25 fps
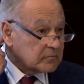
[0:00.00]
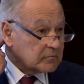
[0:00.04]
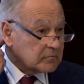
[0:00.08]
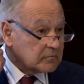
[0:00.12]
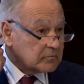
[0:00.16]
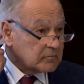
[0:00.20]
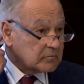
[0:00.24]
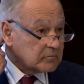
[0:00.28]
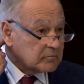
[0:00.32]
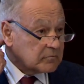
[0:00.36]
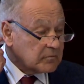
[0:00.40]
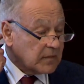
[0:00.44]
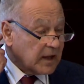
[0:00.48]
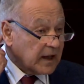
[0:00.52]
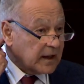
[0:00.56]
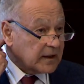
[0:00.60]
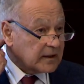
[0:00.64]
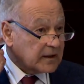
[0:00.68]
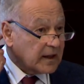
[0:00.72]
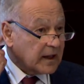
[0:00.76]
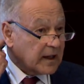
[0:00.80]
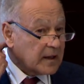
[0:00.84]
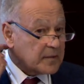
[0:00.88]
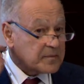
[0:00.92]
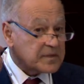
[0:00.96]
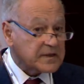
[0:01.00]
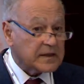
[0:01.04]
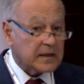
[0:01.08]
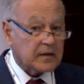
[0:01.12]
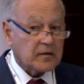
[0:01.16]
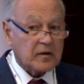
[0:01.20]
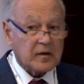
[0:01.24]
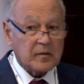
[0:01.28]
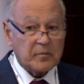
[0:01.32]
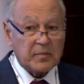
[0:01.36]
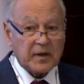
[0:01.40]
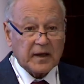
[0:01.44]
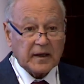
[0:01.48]
We've seen
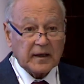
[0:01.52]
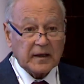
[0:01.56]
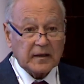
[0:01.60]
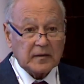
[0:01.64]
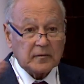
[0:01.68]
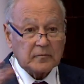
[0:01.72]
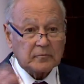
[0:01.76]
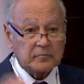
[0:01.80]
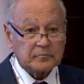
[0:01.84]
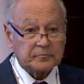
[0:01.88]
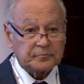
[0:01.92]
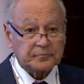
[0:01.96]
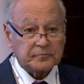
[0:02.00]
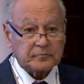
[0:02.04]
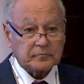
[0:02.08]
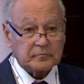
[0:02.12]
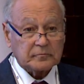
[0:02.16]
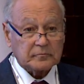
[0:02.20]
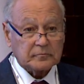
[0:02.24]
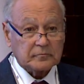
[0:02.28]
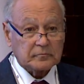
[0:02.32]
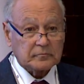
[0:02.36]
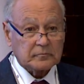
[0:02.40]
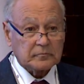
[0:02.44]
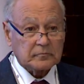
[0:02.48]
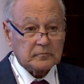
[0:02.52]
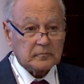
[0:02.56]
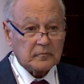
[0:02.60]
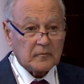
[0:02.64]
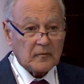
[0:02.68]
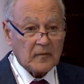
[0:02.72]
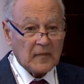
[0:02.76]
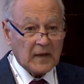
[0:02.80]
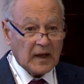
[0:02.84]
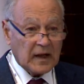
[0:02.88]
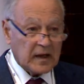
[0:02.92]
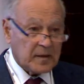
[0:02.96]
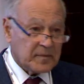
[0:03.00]
after
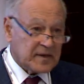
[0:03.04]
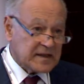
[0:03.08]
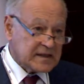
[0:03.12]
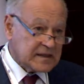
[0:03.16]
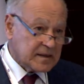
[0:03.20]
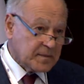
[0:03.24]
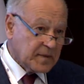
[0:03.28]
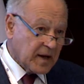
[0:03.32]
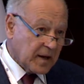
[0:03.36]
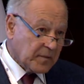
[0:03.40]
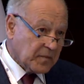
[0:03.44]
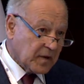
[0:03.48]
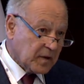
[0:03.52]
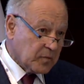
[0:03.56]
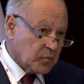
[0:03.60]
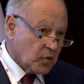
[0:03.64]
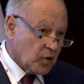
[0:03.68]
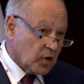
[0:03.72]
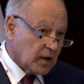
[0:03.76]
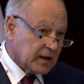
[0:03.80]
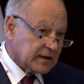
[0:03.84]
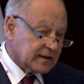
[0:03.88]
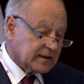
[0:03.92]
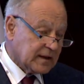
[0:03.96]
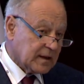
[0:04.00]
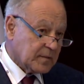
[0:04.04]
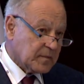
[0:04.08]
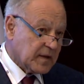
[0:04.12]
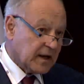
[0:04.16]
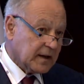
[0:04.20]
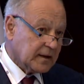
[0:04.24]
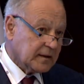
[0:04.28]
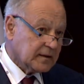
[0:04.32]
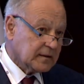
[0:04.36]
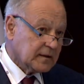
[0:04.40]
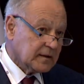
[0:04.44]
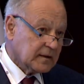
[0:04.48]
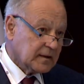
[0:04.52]
1945, I'm
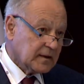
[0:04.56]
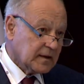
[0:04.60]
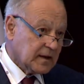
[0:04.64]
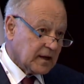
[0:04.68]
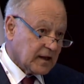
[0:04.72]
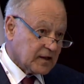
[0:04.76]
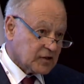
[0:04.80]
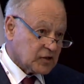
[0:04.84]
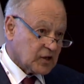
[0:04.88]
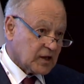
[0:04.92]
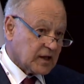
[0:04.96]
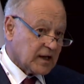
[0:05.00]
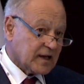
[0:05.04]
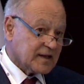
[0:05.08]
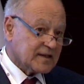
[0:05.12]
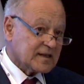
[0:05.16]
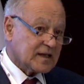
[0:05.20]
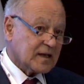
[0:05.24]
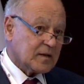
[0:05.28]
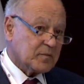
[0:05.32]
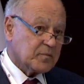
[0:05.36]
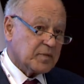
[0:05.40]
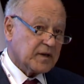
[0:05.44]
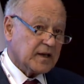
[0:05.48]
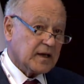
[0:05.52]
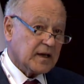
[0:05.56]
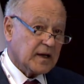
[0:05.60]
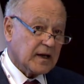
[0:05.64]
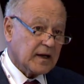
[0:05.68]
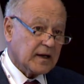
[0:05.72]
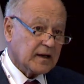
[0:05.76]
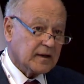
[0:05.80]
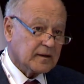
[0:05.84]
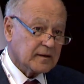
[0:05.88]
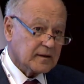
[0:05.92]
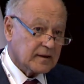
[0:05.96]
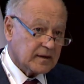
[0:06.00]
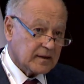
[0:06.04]
trying to
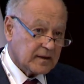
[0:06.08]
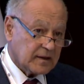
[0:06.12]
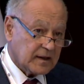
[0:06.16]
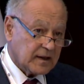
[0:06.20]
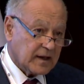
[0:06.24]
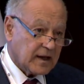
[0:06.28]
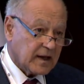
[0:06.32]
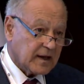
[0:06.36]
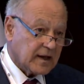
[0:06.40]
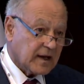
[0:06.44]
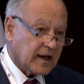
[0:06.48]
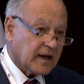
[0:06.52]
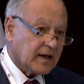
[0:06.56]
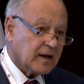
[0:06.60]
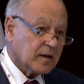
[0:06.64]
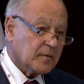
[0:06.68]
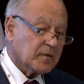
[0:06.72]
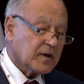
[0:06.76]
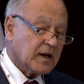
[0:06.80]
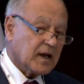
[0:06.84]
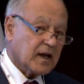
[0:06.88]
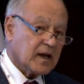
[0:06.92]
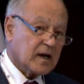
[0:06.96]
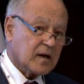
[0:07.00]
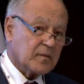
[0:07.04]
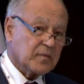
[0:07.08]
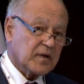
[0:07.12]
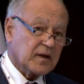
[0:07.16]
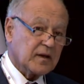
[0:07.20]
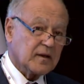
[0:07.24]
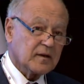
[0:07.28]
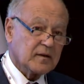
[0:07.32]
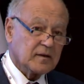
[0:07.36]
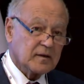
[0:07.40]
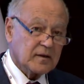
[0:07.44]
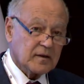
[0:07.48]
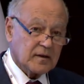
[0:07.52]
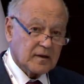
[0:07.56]
preface to get
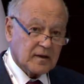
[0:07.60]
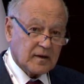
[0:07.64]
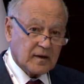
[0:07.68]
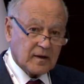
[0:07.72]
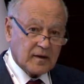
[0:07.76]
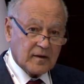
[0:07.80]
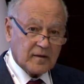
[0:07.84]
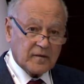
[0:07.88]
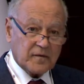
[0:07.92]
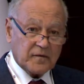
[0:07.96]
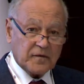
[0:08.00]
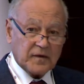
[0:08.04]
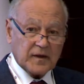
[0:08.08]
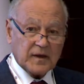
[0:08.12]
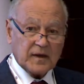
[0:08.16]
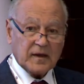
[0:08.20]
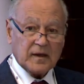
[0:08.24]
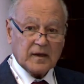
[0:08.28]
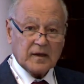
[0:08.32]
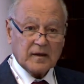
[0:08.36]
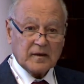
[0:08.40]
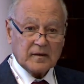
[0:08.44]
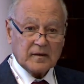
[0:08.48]
to the Arab world,